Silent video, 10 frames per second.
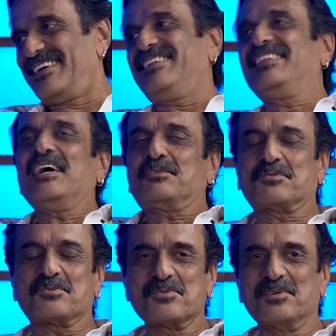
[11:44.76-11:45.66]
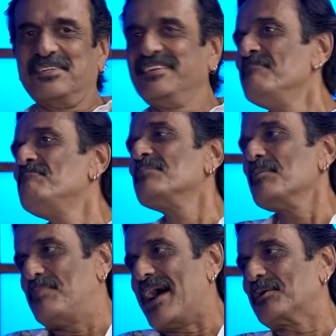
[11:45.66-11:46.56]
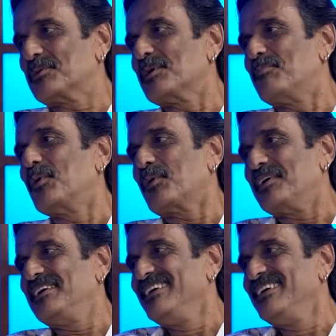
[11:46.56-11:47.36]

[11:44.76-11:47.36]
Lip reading: Yeah, that's true. Back to the book.